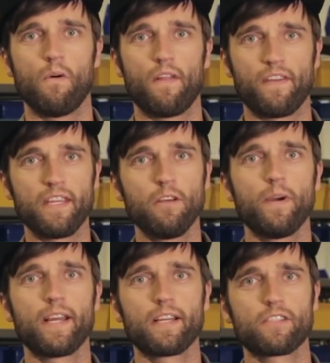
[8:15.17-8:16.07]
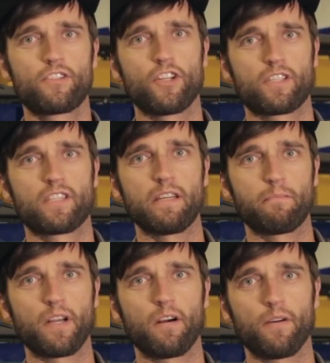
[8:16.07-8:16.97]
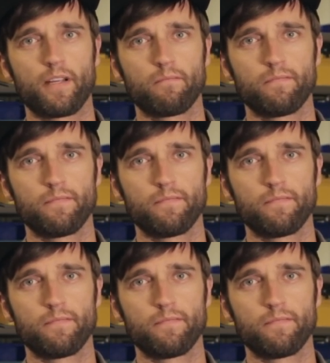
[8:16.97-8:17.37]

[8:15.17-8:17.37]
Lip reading: while the Ewings just keep going.